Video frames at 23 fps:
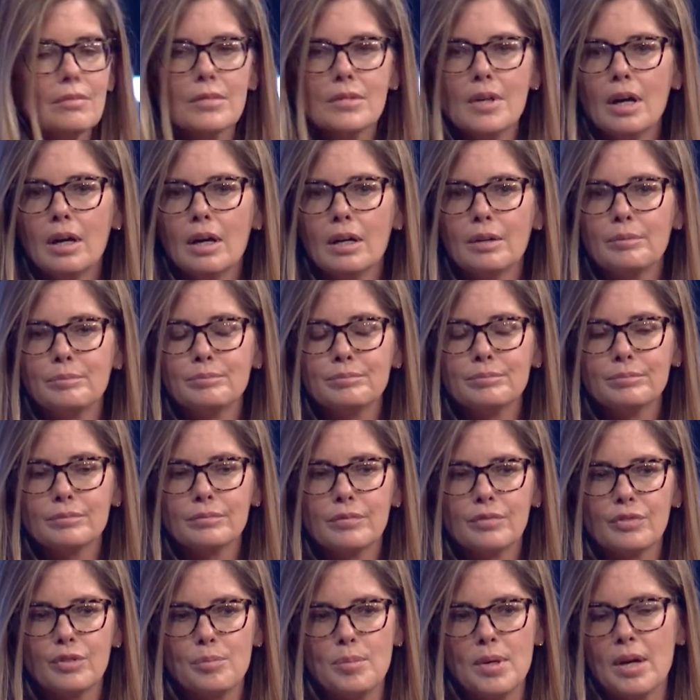um,
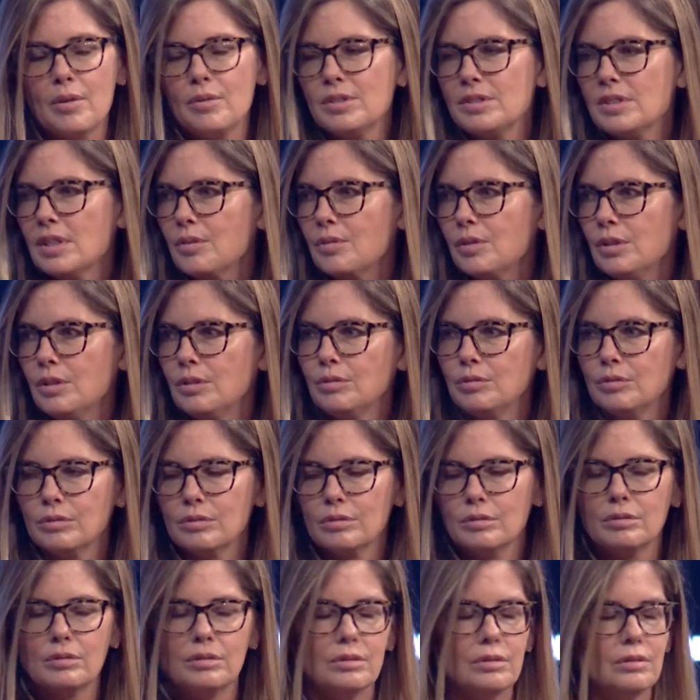for me, I would say when you
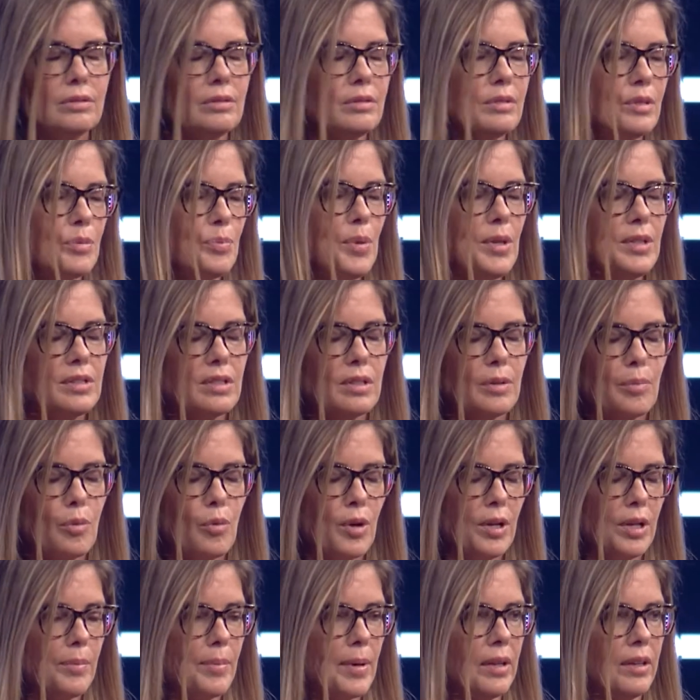speak to the
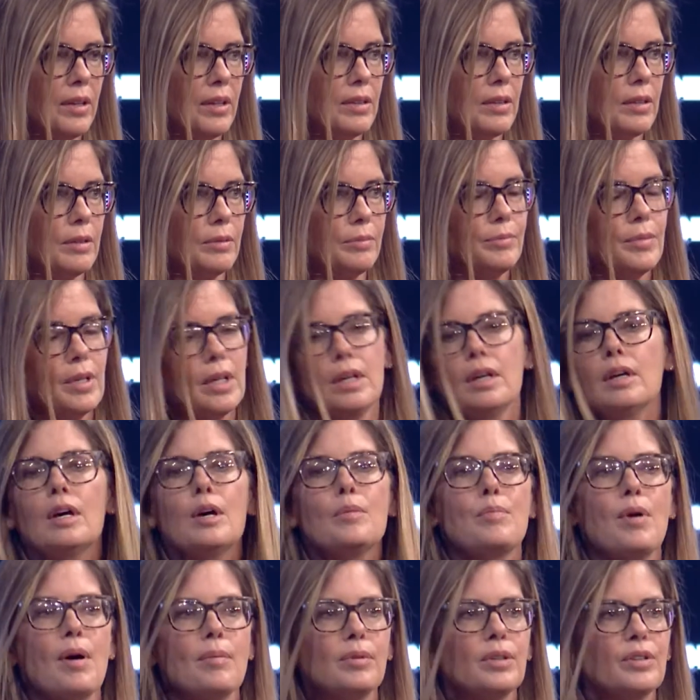point about like the
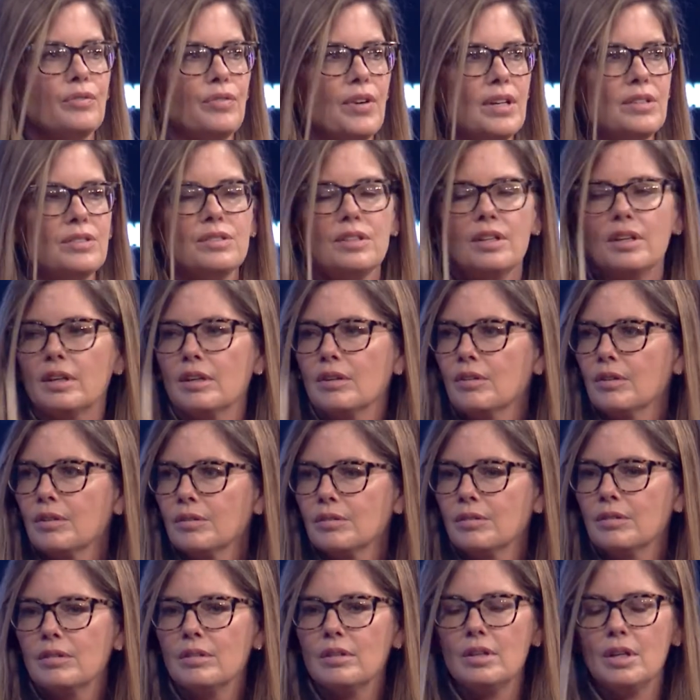public facing
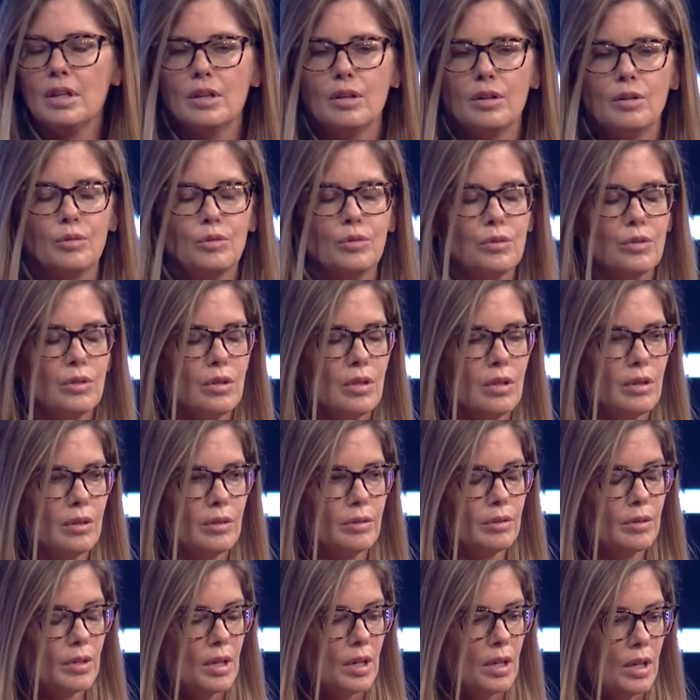or, you know,
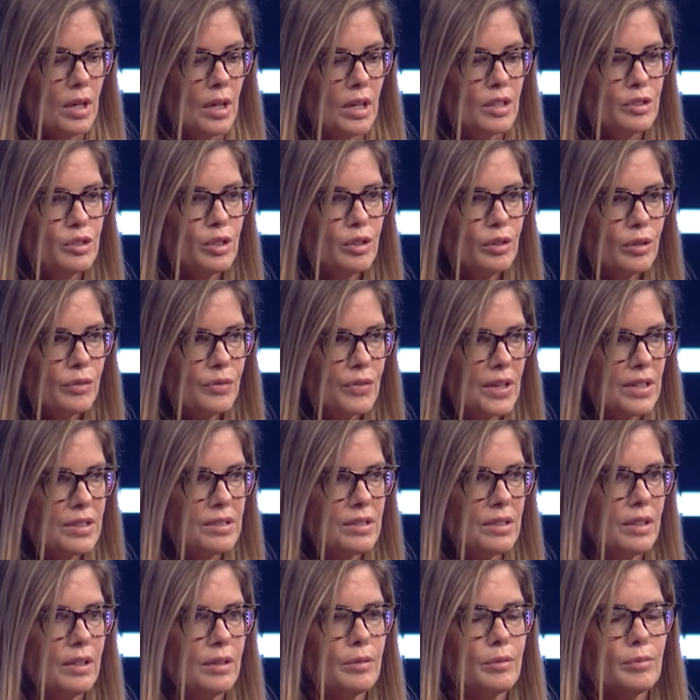the internal
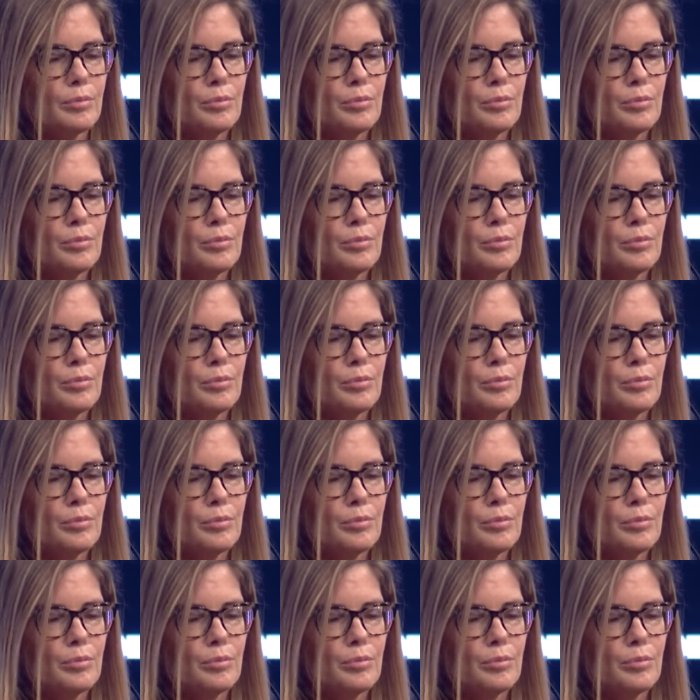facing